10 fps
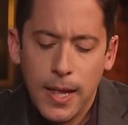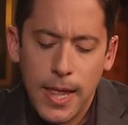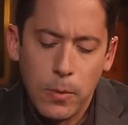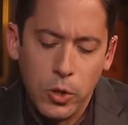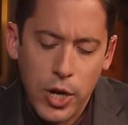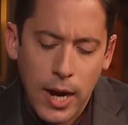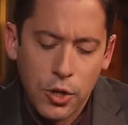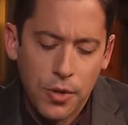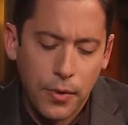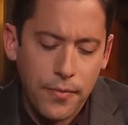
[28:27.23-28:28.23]
That will
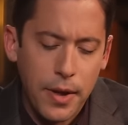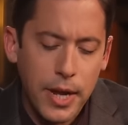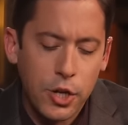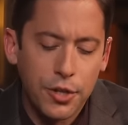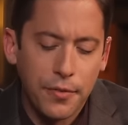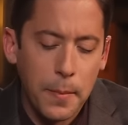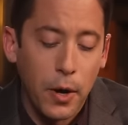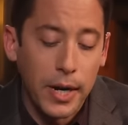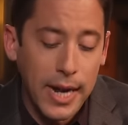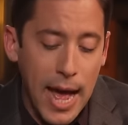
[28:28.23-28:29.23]
challenge the very foundations of
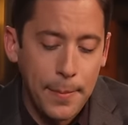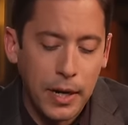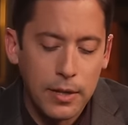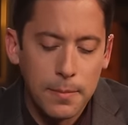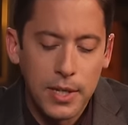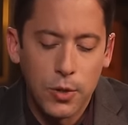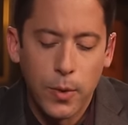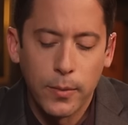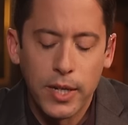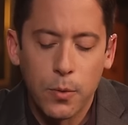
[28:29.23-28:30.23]
American capitalism. This is
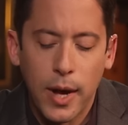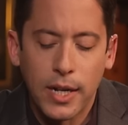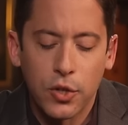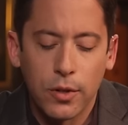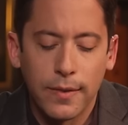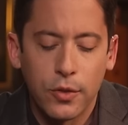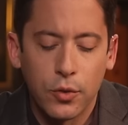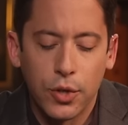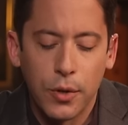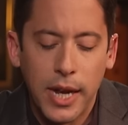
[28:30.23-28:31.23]
one reason why conservatives are
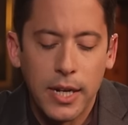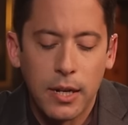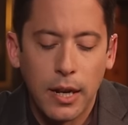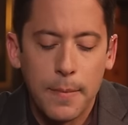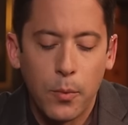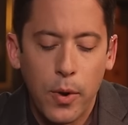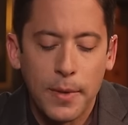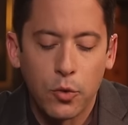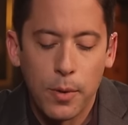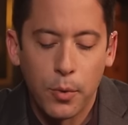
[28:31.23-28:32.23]
so keen to limit
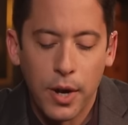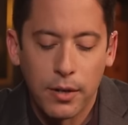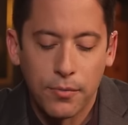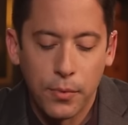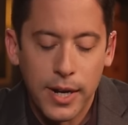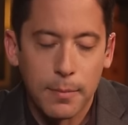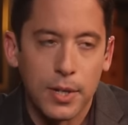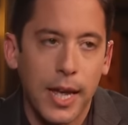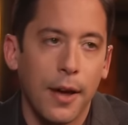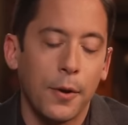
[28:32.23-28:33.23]
women's reproductive
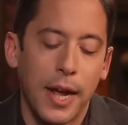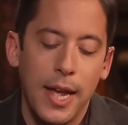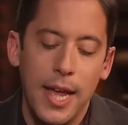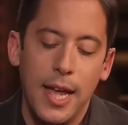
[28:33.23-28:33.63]
freedoms. Yeah, okay.